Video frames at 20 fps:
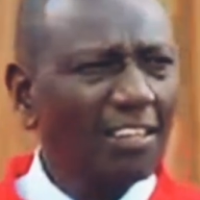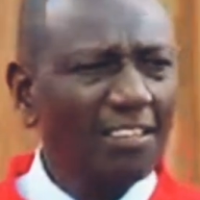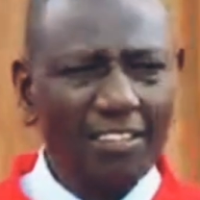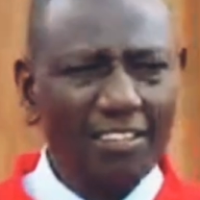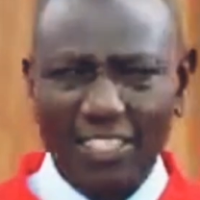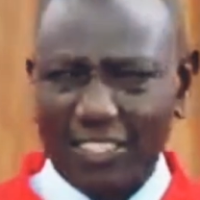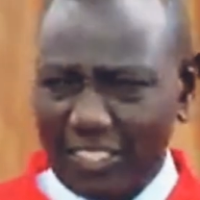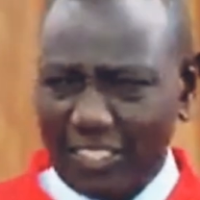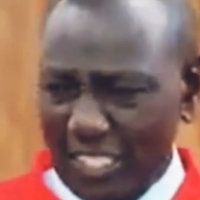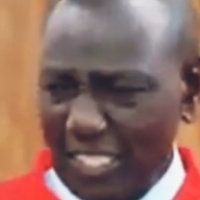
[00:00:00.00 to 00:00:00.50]

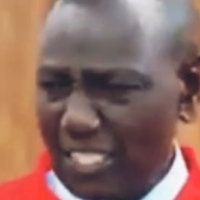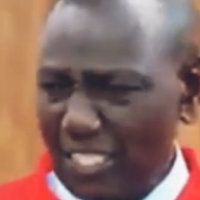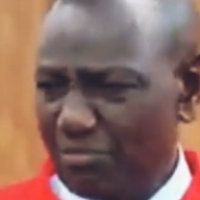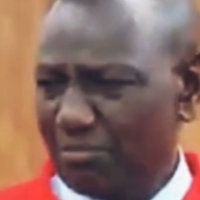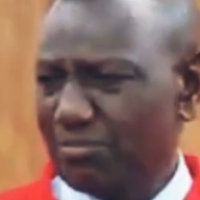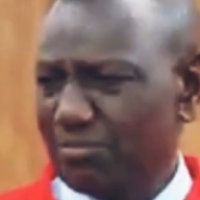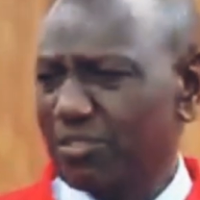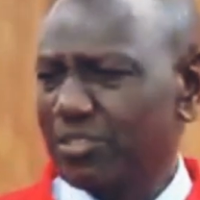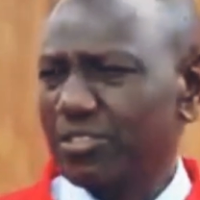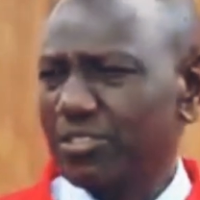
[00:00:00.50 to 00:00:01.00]
the
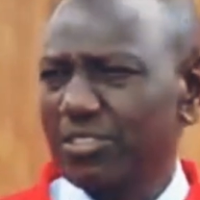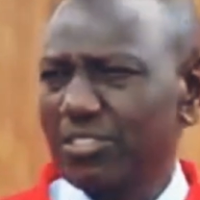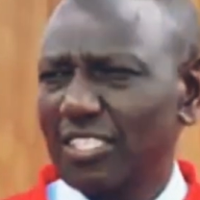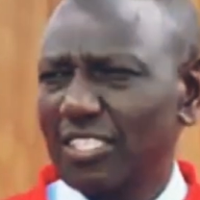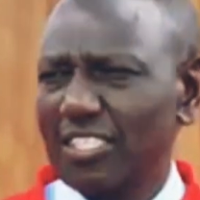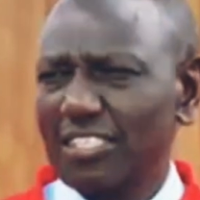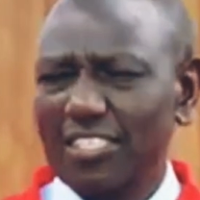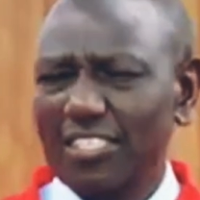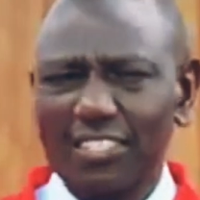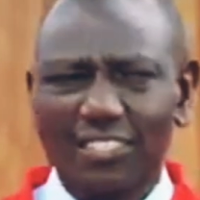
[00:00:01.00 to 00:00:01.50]
teams
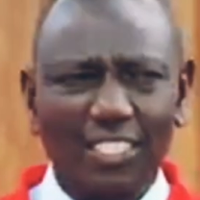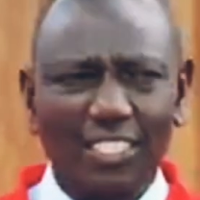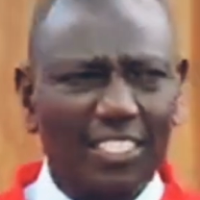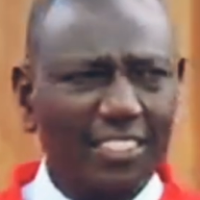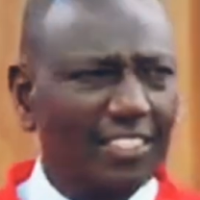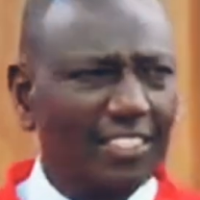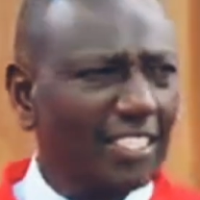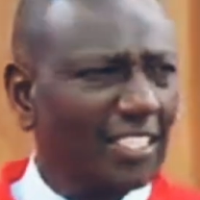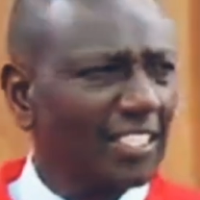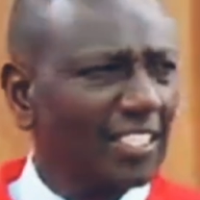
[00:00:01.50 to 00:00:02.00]
in this
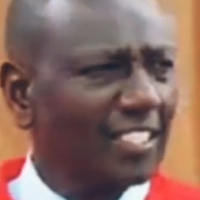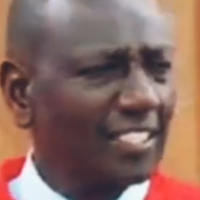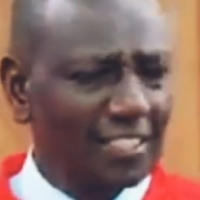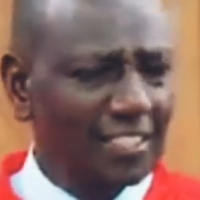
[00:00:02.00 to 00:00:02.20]
sector,